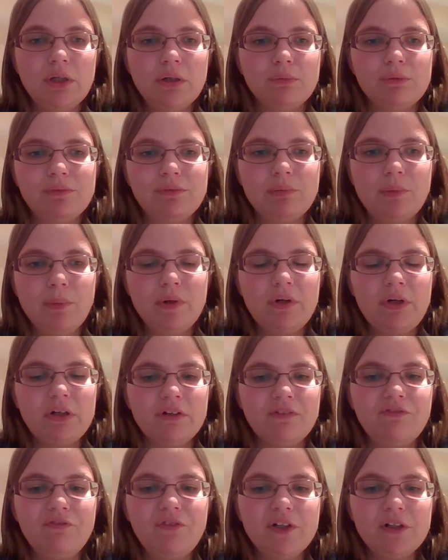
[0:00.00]
was when we went on
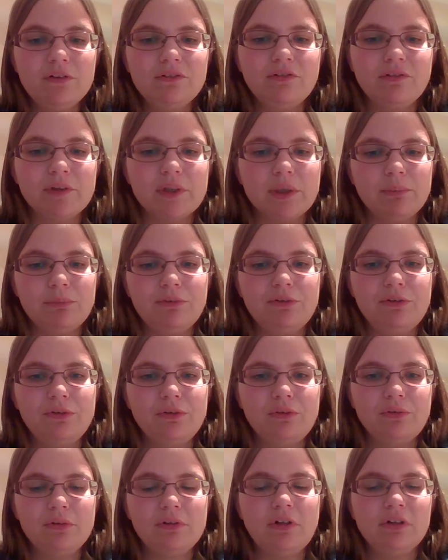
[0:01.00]
a field trip
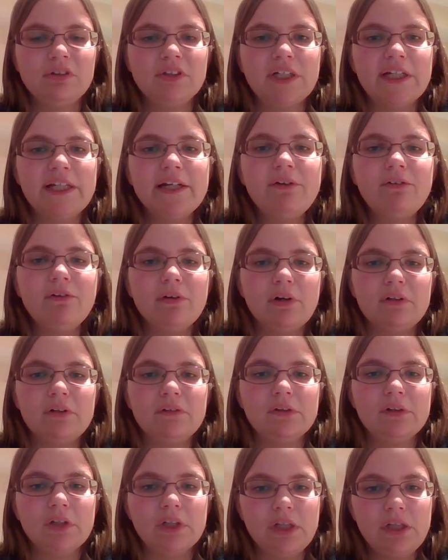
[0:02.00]
it's called Niagara on
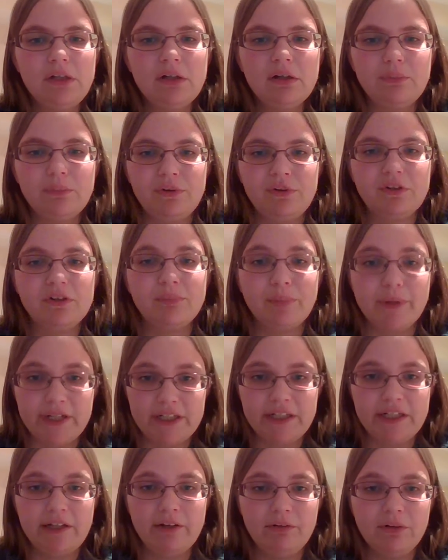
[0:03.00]
the Lake, which is by
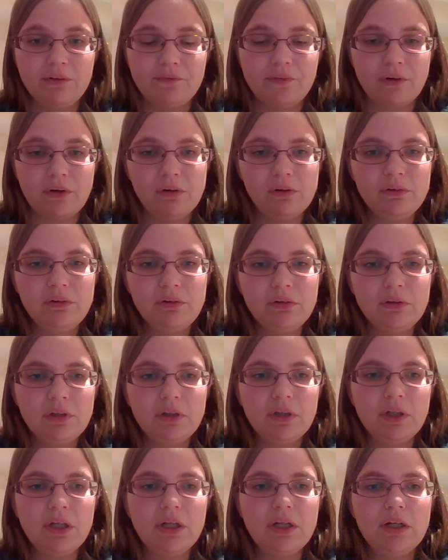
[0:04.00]
Niagara Falls.
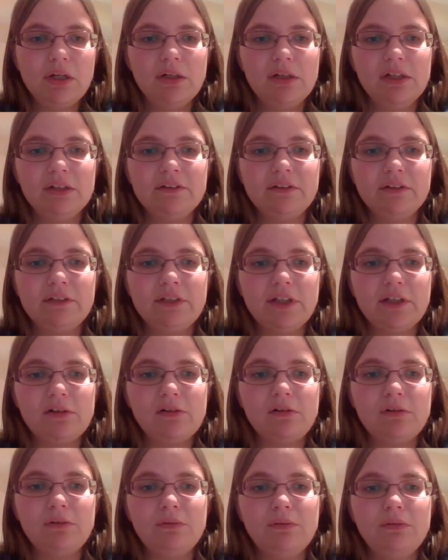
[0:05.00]
It's a
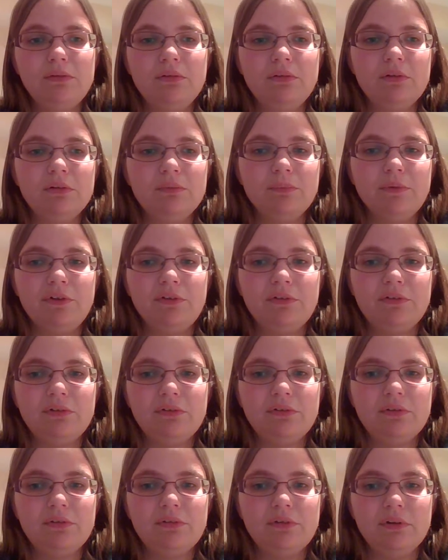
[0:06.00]
town
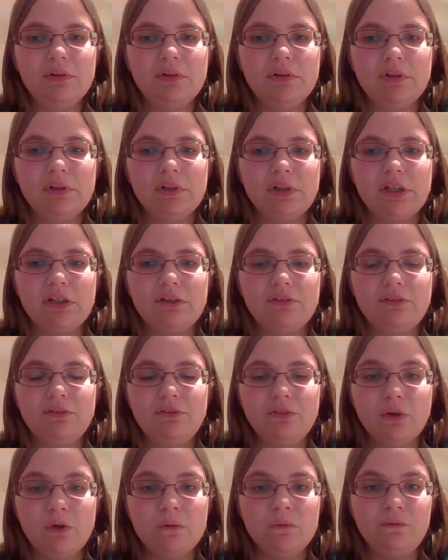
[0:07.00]
which is
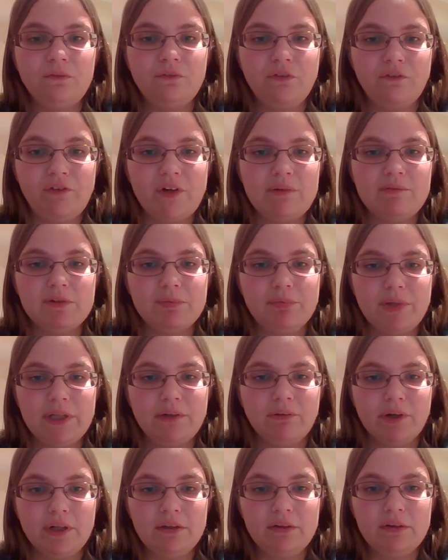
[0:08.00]
known for famous
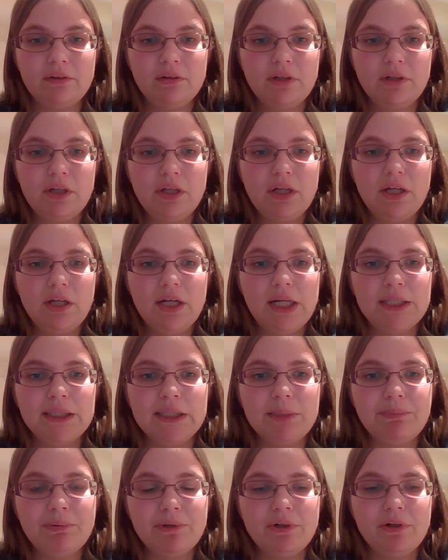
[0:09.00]
playwrights. And
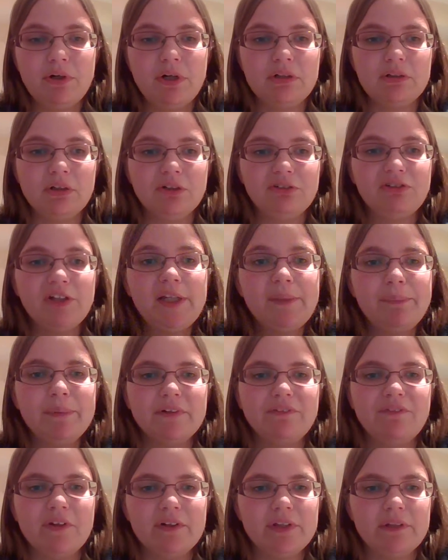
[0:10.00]
they put on a
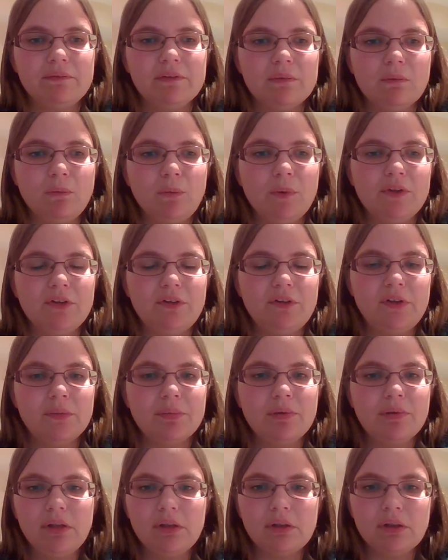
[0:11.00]
Shakespeare festival and we went to see a
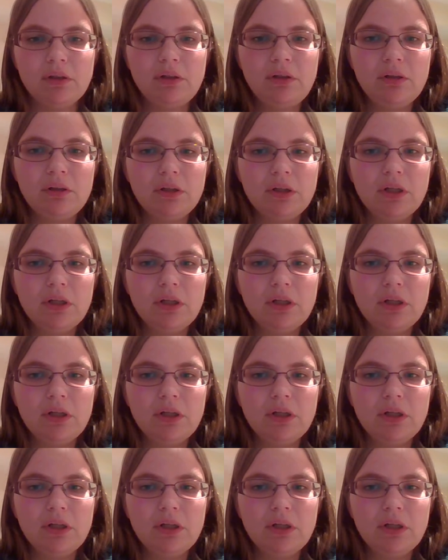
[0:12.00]
play.